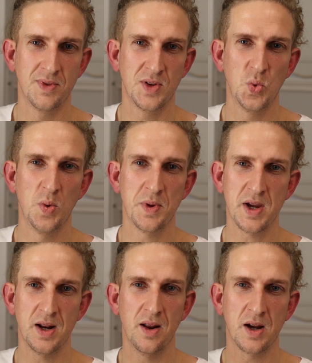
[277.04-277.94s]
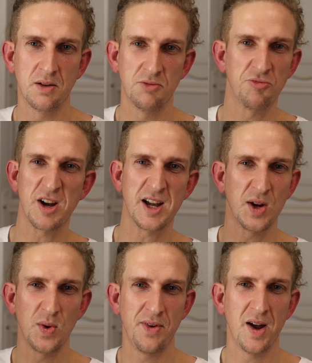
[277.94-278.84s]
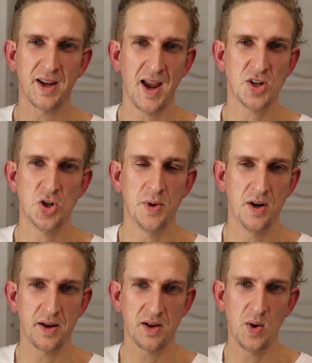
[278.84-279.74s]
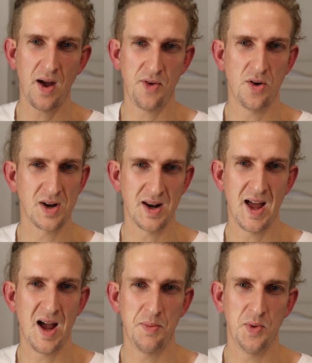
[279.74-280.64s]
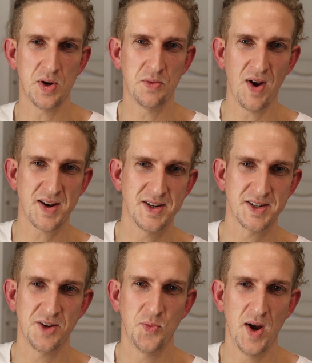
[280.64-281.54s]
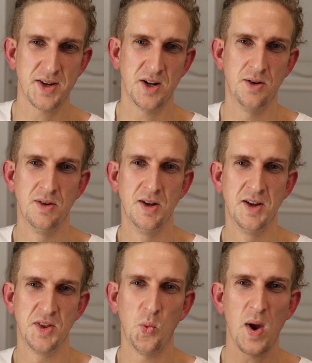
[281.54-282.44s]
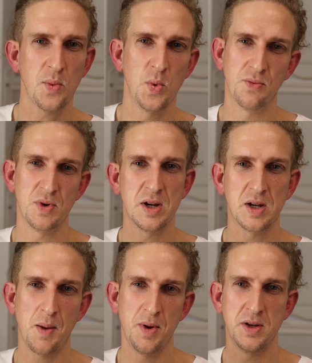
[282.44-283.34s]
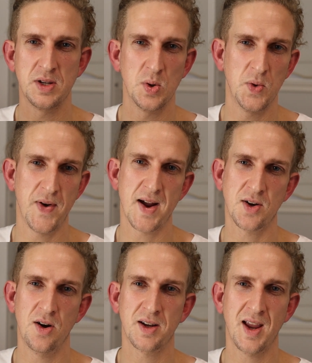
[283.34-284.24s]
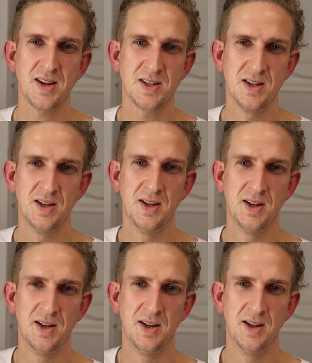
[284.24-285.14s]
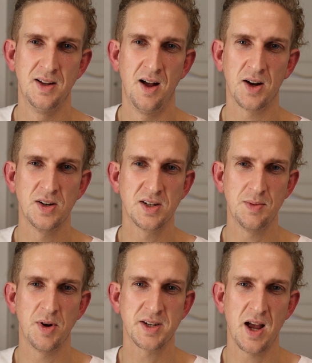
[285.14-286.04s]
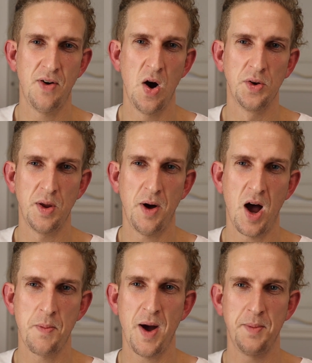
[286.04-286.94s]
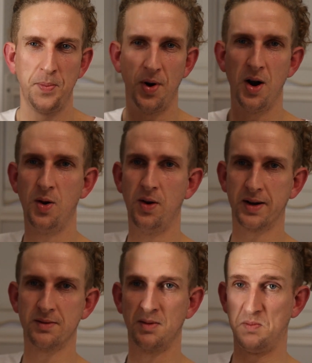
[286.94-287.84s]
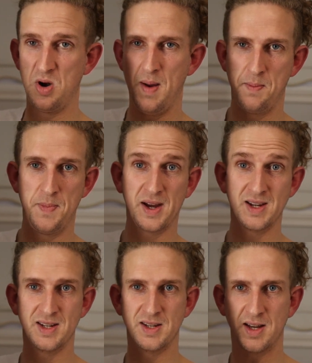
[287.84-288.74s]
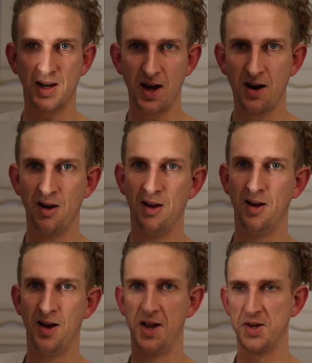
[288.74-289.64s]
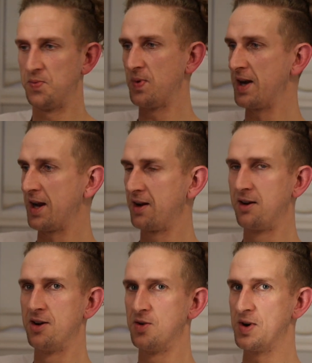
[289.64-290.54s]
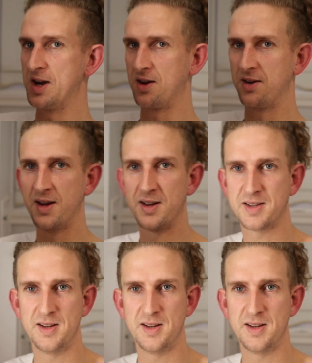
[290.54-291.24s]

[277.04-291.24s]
you wouldn't be like reading with it, I guess. You'd be like, you have it on your lap or you rest it somewhere, so the weight wouldn't really come into a factor, I guess. I couldn't see myself holding up an iPad Pro like probably like big as this thing here, just reading on it.